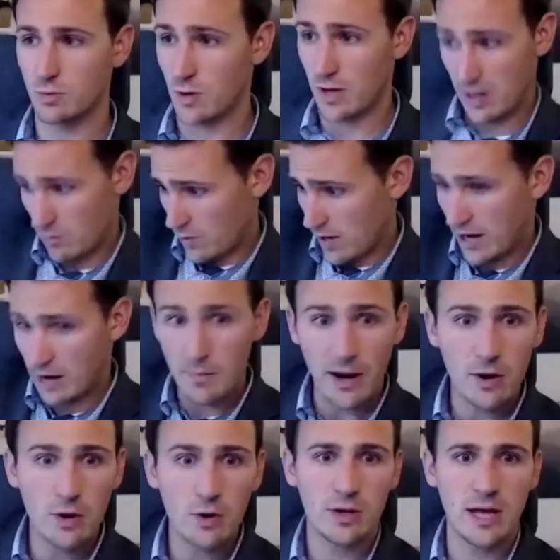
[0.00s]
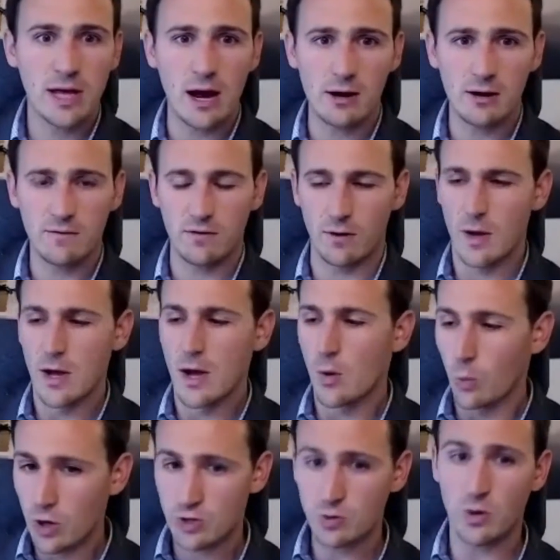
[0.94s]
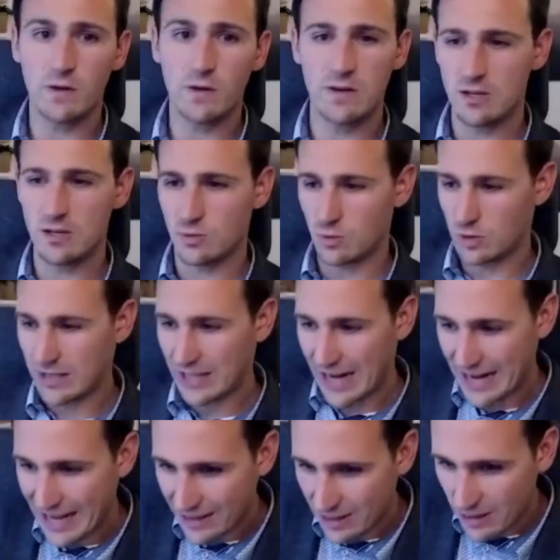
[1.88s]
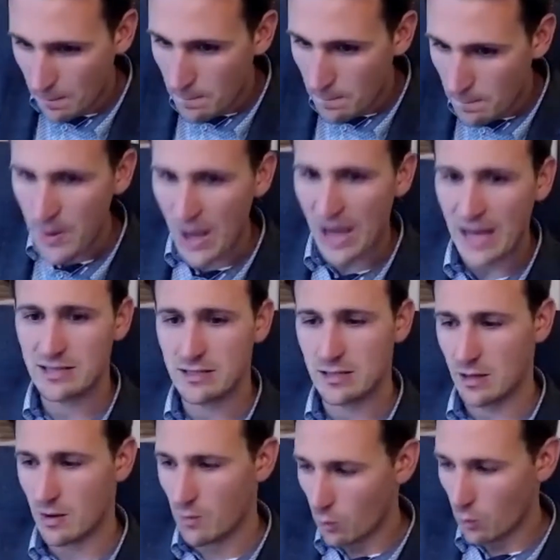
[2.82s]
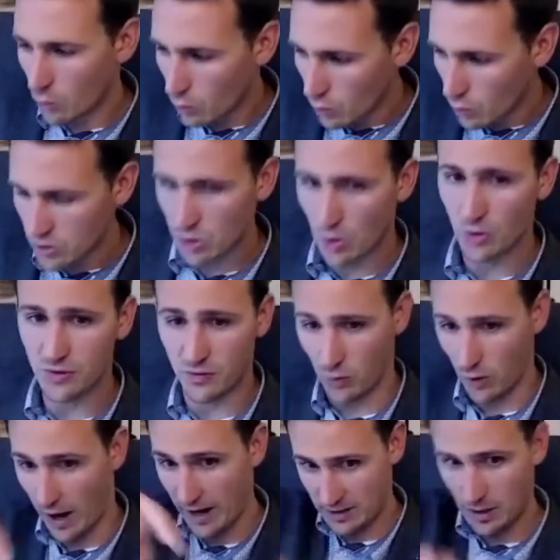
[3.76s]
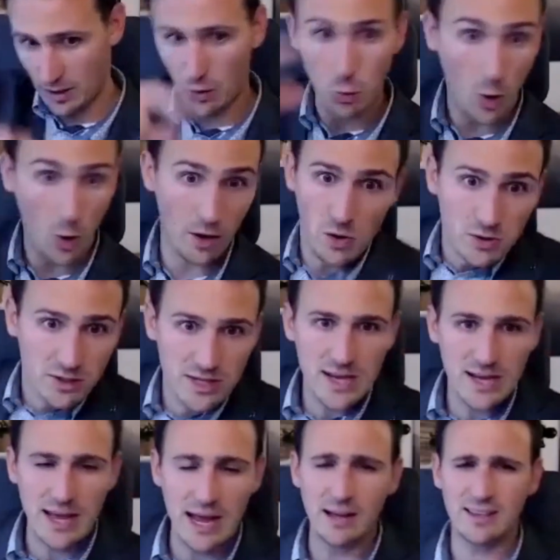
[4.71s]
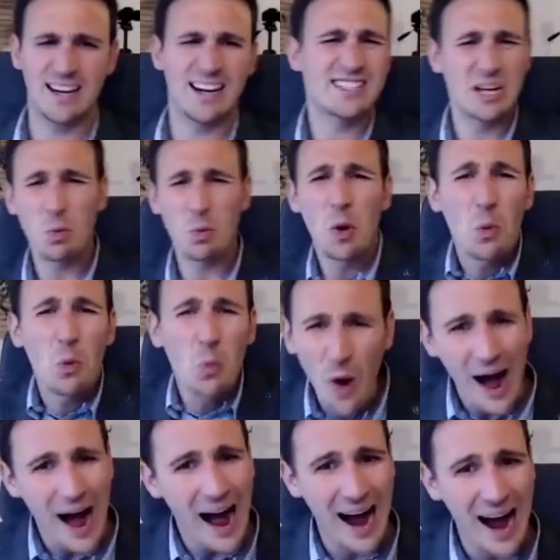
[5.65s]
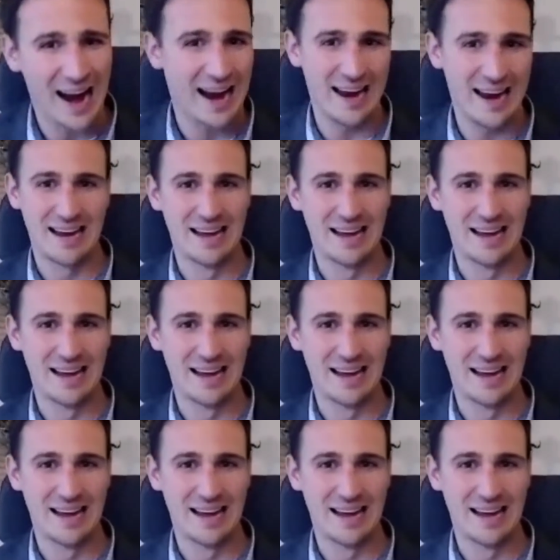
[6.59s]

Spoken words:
Well, I ran my own accounting firm. Which one of these did I get the best results for? I said, oh, well, it was the accountant. I said, well, why?